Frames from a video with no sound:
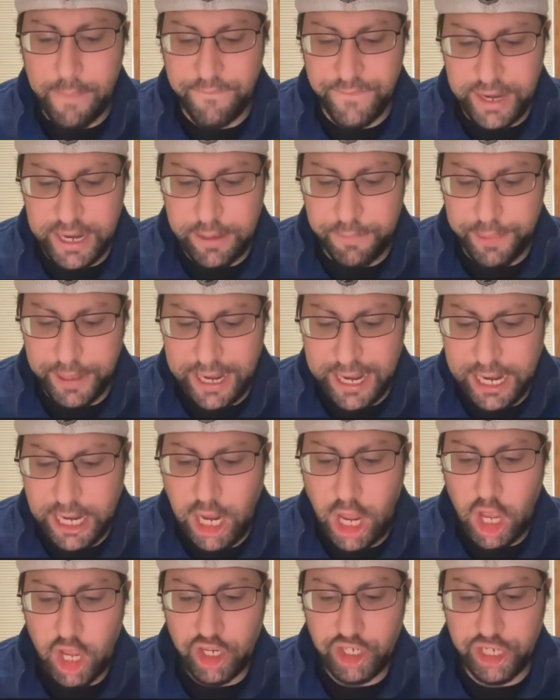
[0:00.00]
V
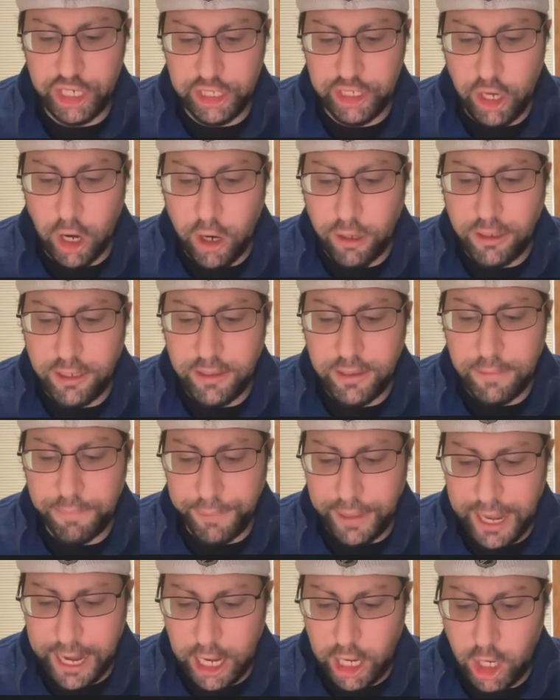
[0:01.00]
P should go to the
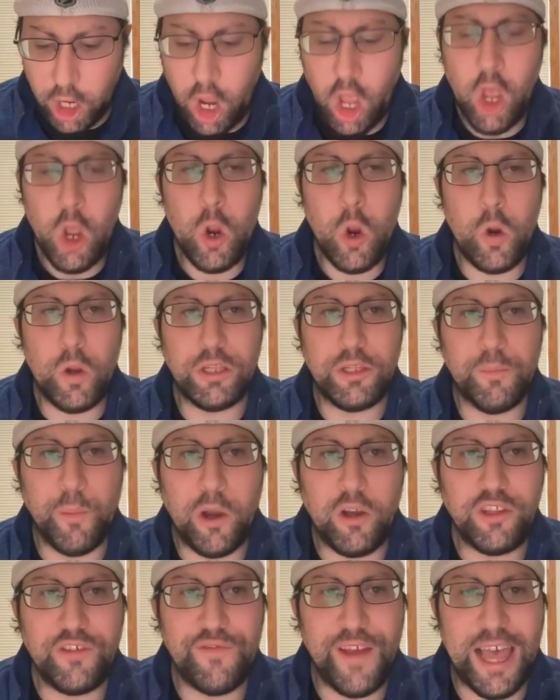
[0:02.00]
player who is
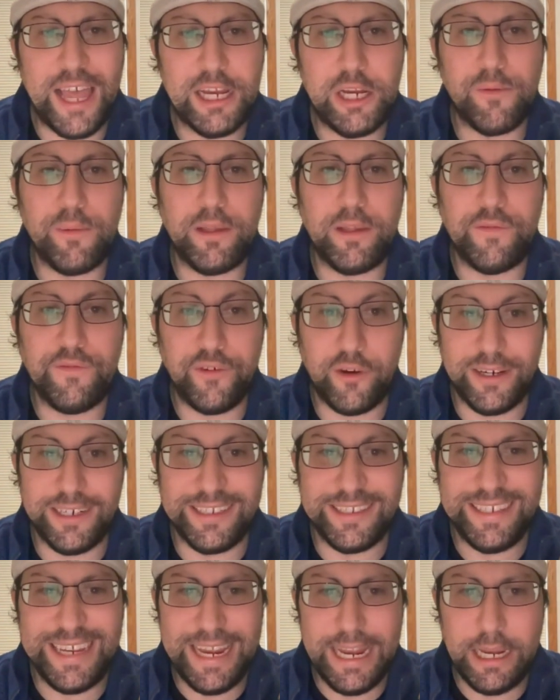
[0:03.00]
most valuable for
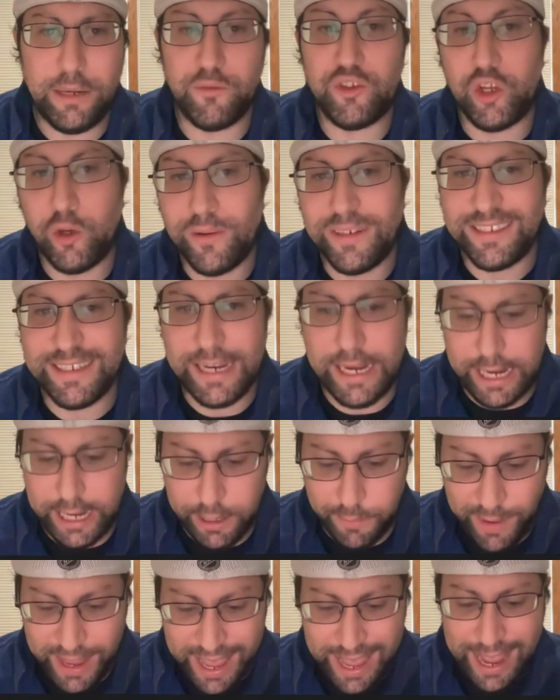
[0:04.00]
his team to his
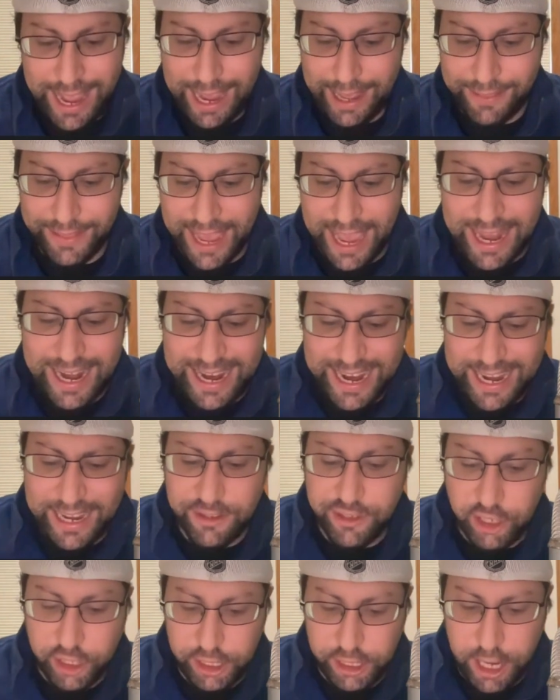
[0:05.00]
team, and that
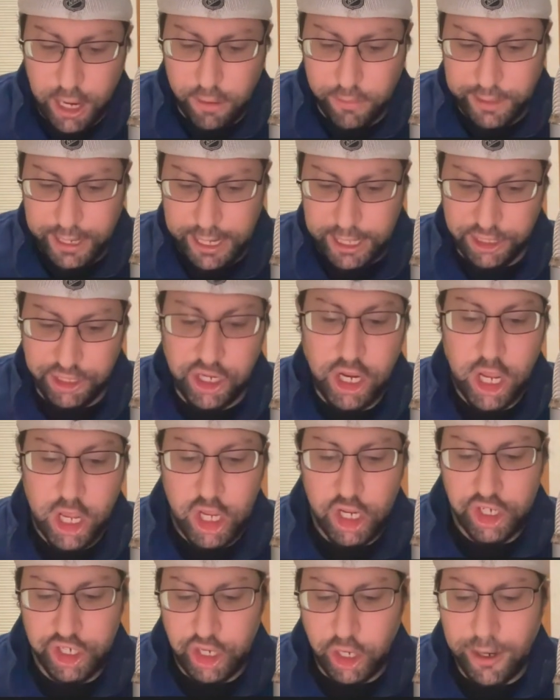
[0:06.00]
is Jokic.
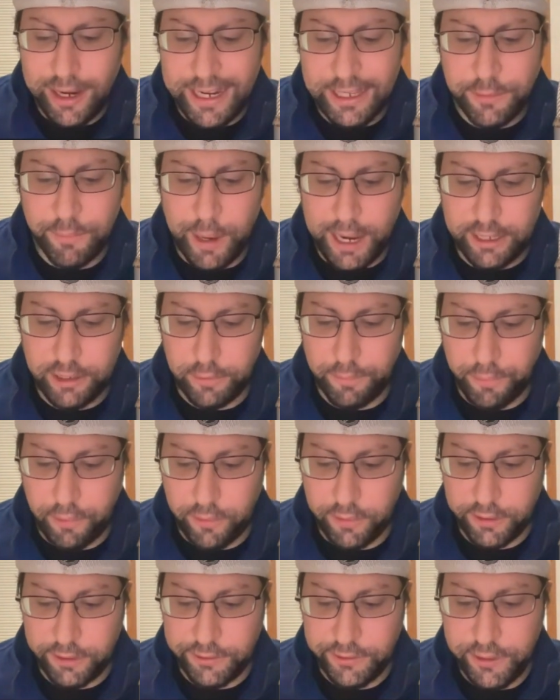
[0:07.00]
Sure, he has Michael
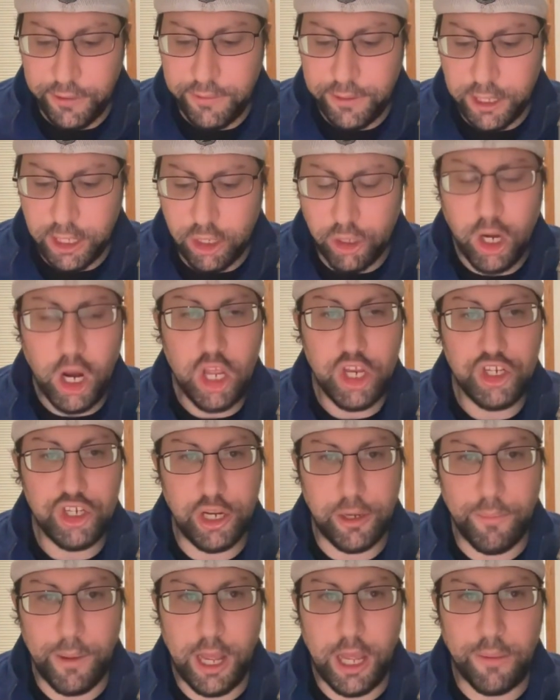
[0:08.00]
Porter Junior,
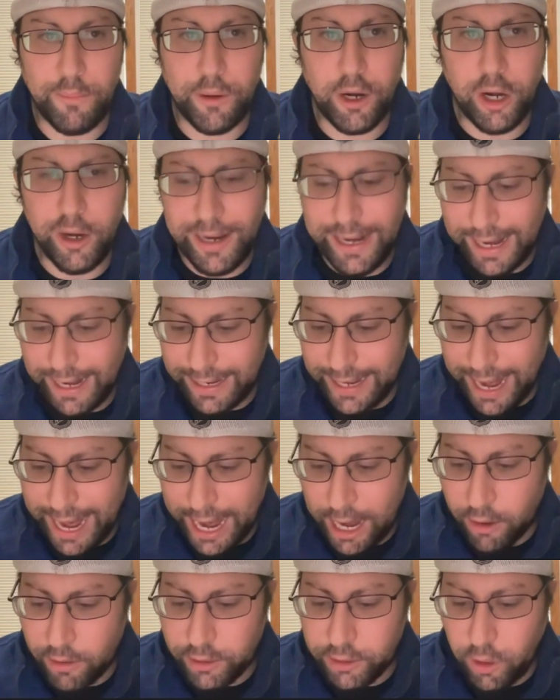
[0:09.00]
Jamal Murray, and
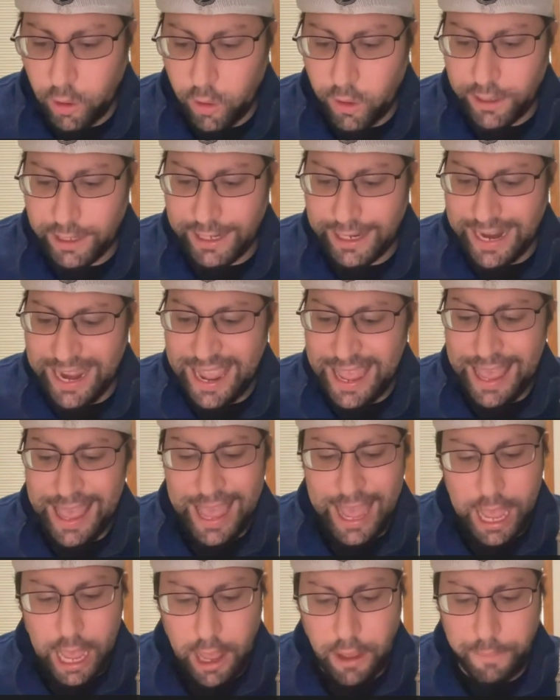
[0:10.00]
Aaron Gordon
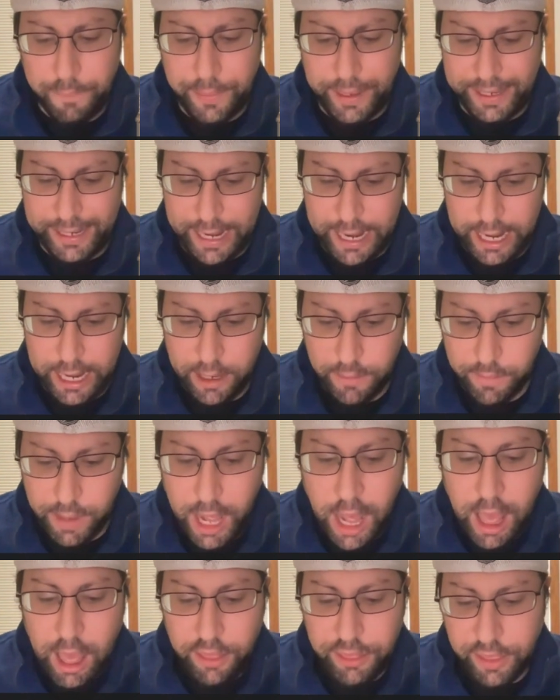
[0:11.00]
helping him.
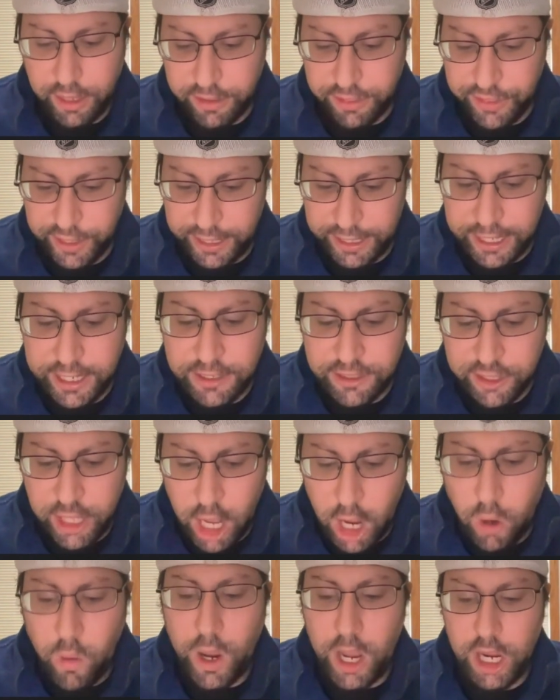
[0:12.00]
The thing is,
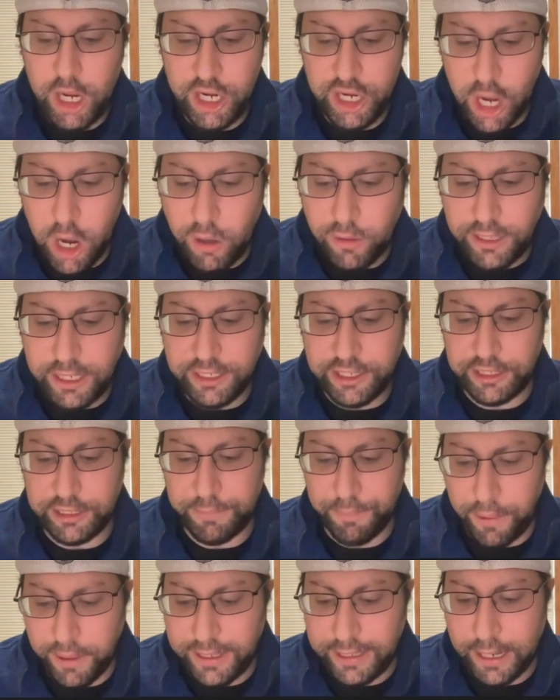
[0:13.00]
though, Jokic
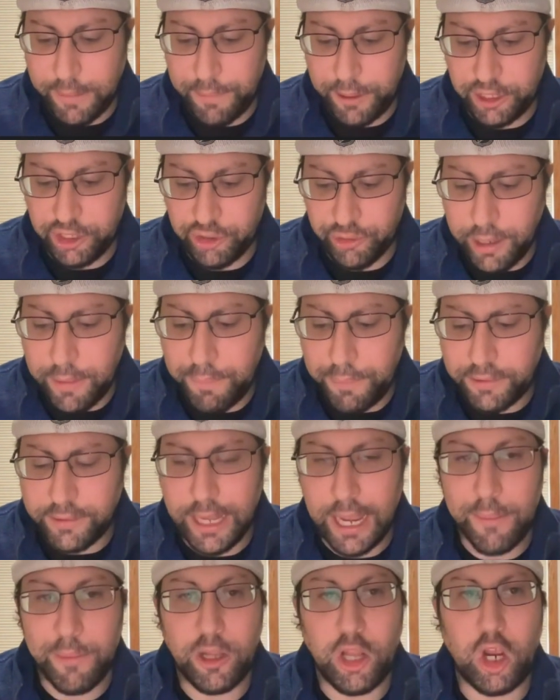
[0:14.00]
is putting up a
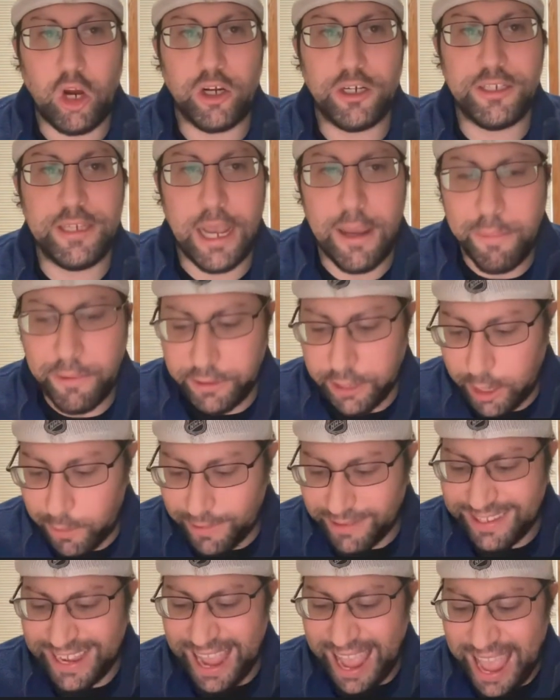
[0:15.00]
triple-double or
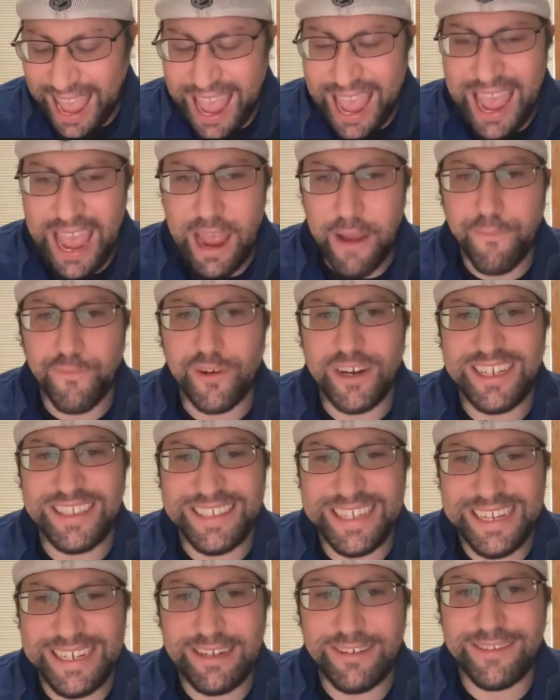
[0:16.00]
double-doubles every
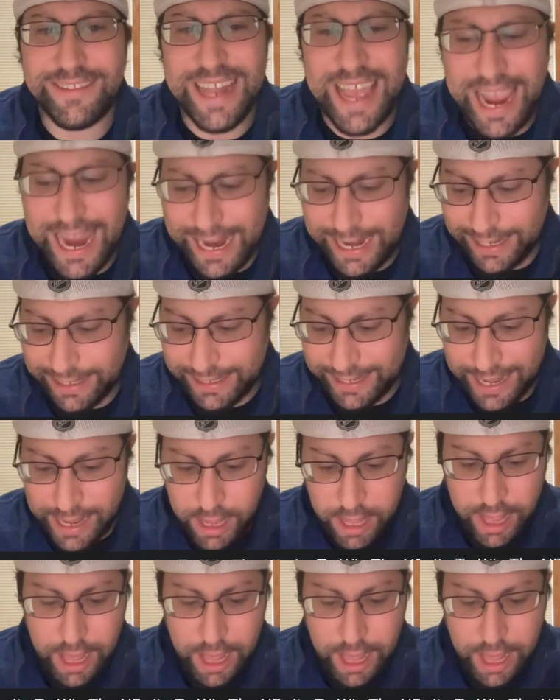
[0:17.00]
single night.